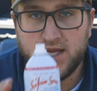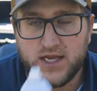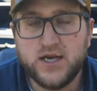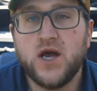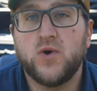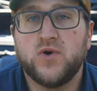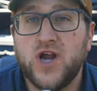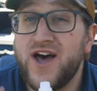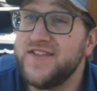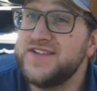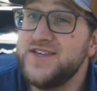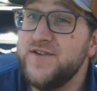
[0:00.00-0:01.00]
And no,
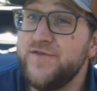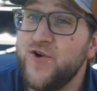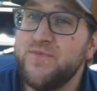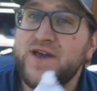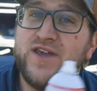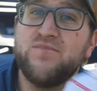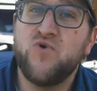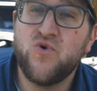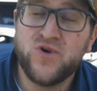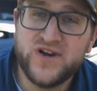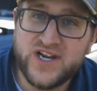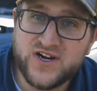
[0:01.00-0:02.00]
not the Seafoam that you
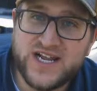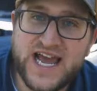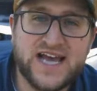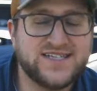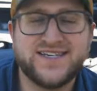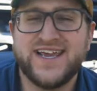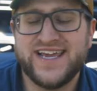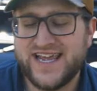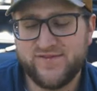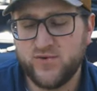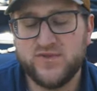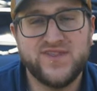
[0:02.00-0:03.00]
pour into your gas tank.
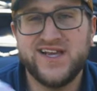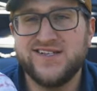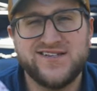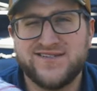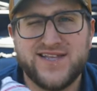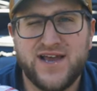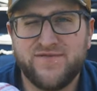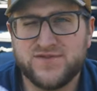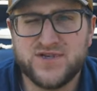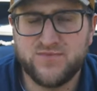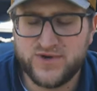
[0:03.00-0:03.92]
Everyone thinks it's that for some